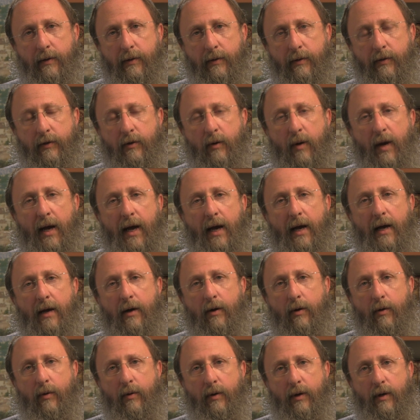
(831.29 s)
So,
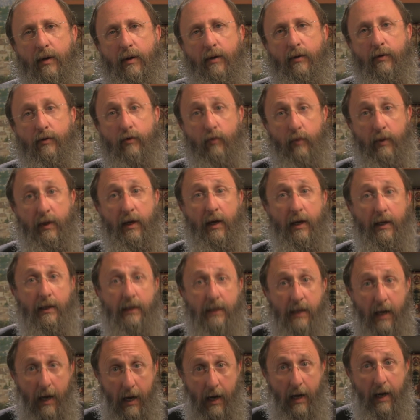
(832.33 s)
how do we
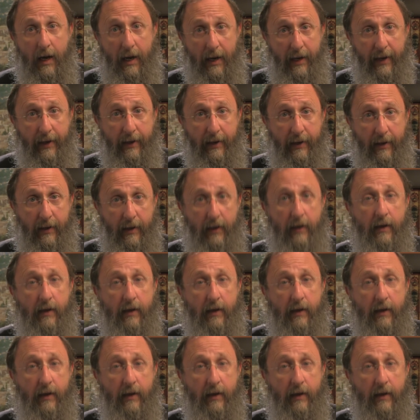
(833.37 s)
untie